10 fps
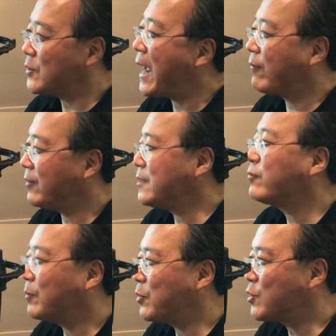have a
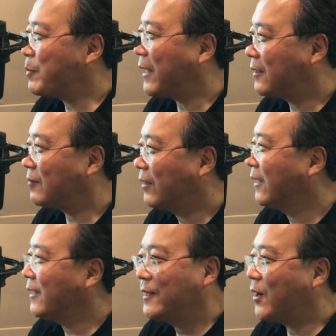different perspective.
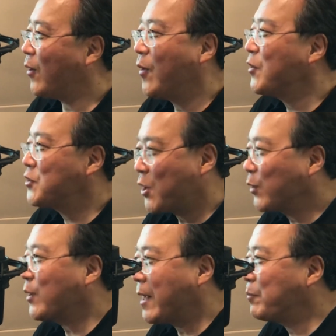
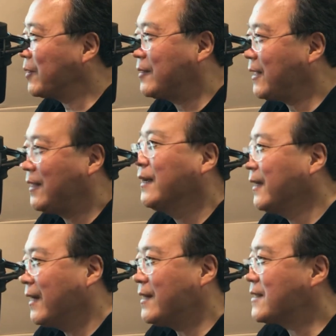Total empathy,
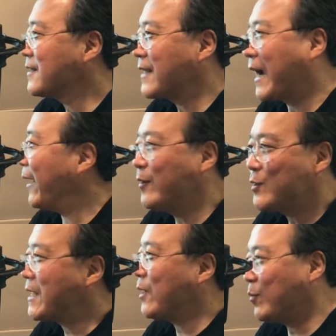it says, like, I
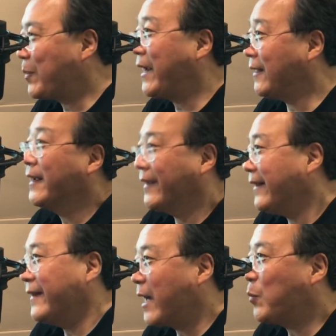understand your pain,
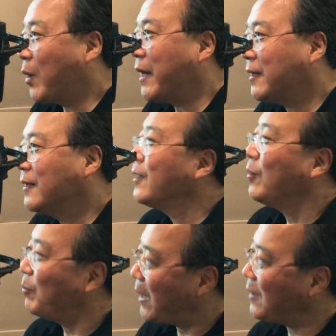then what?
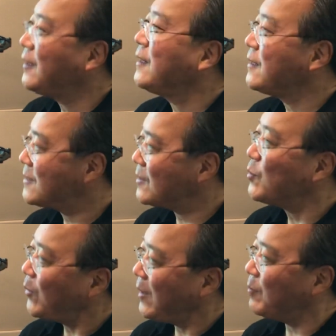But it says,
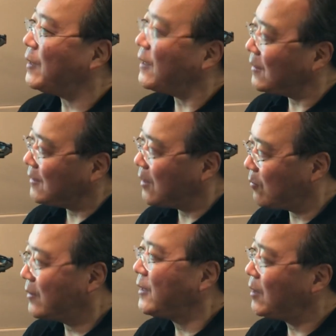wait a minute,
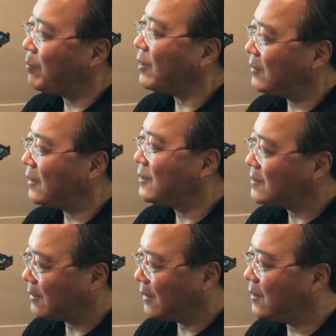think about
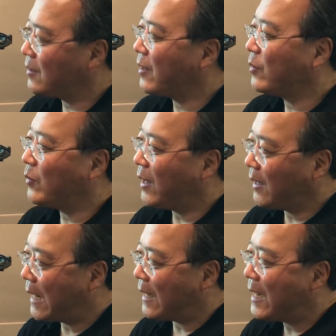things in another way,